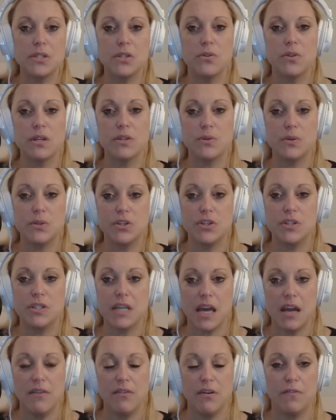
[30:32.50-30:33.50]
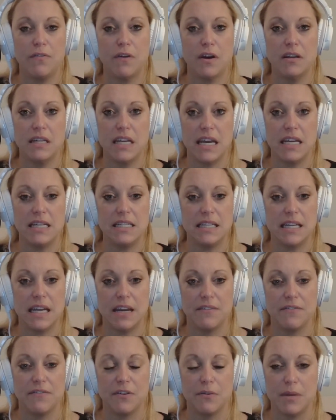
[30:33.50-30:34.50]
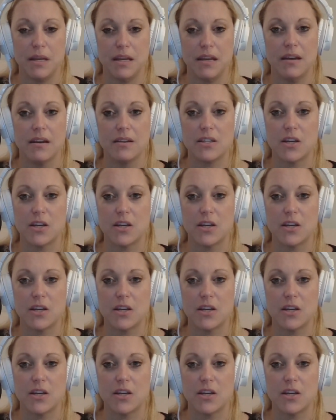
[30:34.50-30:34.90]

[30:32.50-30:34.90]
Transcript: So this was just kind of a fun day today for me,